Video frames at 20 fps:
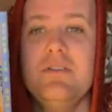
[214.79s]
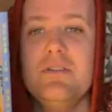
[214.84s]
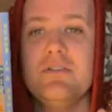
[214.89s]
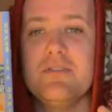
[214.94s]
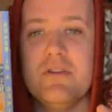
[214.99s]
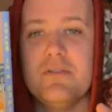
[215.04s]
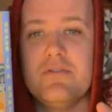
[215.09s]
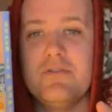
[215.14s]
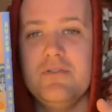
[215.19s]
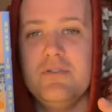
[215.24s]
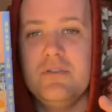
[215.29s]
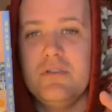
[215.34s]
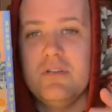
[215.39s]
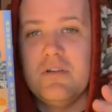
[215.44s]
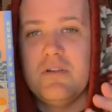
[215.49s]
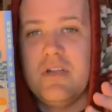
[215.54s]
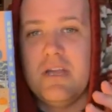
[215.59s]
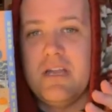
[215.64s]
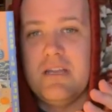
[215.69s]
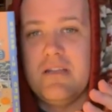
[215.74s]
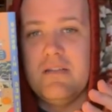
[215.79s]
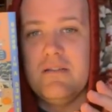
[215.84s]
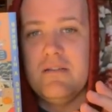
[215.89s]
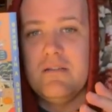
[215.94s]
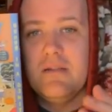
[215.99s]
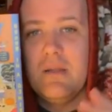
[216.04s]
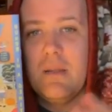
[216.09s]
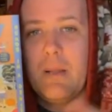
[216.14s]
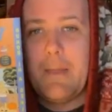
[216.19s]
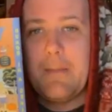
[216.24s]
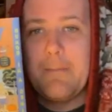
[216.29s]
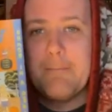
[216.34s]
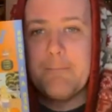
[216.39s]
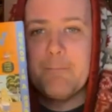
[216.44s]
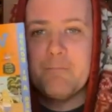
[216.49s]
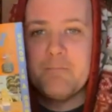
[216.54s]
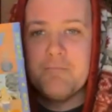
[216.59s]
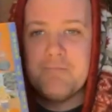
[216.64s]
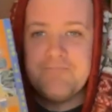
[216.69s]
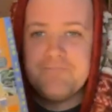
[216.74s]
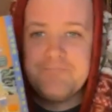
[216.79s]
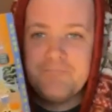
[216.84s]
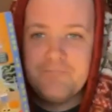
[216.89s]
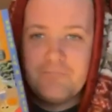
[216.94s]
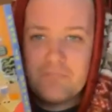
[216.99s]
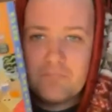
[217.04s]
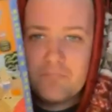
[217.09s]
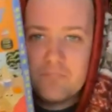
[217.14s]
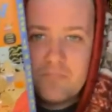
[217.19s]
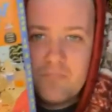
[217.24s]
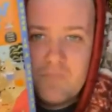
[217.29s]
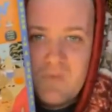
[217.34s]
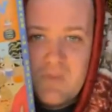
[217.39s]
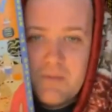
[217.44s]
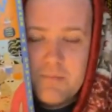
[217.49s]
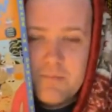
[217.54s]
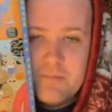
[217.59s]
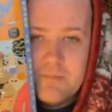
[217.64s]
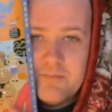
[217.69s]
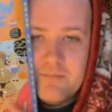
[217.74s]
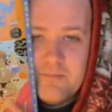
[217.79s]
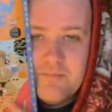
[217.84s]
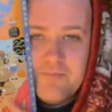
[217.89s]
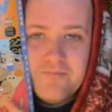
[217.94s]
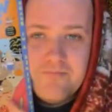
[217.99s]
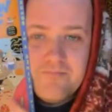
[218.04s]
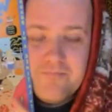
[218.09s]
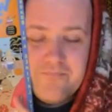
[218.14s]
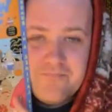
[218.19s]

so which know, works any... out for these like the riffraff in the chat.